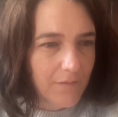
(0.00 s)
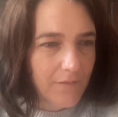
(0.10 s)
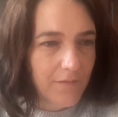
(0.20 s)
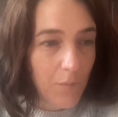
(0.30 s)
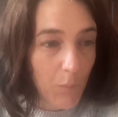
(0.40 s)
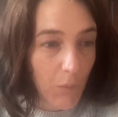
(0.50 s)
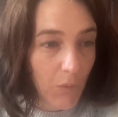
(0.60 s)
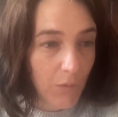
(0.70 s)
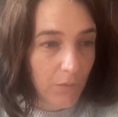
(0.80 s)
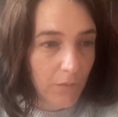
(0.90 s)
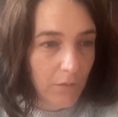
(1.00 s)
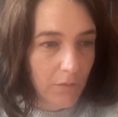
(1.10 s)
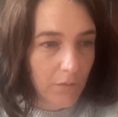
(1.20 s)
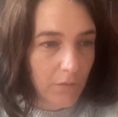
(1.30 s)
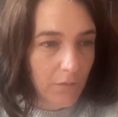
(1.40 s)
Simple,
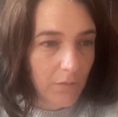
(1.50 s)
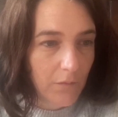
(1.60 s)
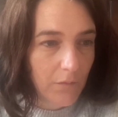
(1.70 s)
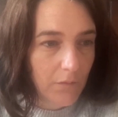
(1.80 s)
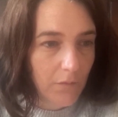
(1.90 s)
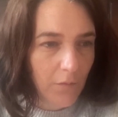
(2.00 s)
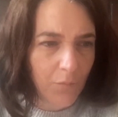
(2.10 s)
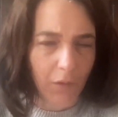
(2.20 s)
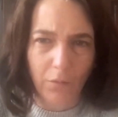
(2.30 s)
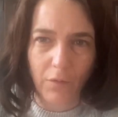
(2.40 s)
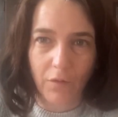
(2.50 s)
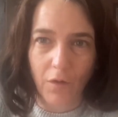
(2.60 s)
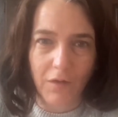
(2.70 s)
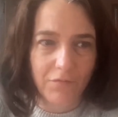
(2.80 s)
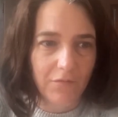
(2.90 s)
oh my God, I
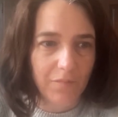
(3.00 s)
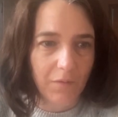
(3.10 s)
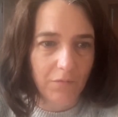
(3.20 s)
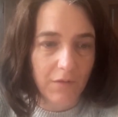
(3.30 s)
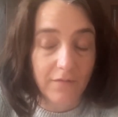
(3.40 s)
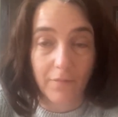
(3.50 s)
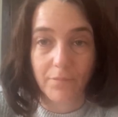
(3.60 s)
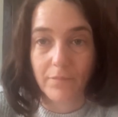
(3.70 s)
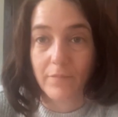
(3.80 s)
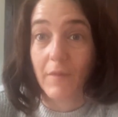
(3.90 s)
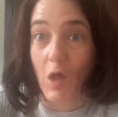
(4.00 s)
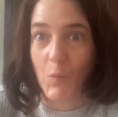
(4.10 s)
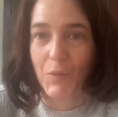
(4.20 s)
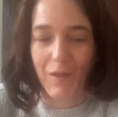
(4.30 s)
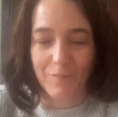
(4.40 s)
can't even read my writing. I'll
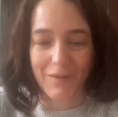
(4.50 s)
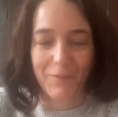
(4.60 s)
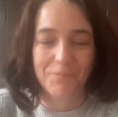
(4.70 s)
put it up below.